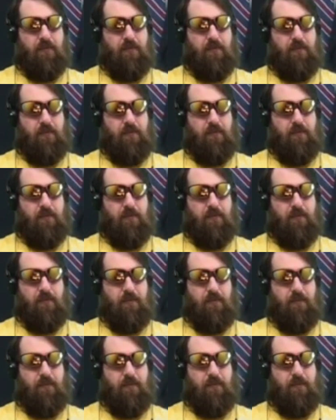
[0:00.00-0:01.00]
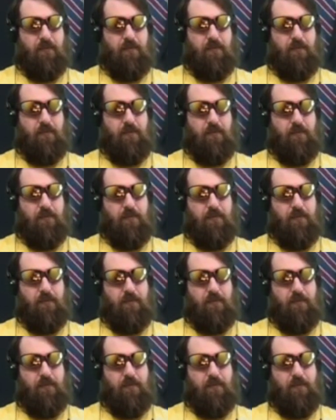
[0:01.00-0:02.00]

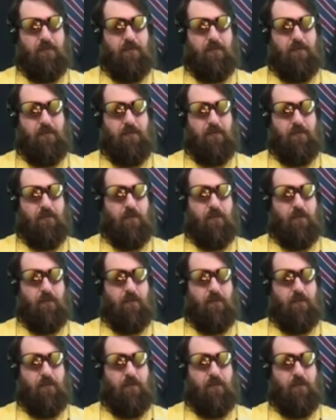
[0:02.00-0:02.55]
(silent)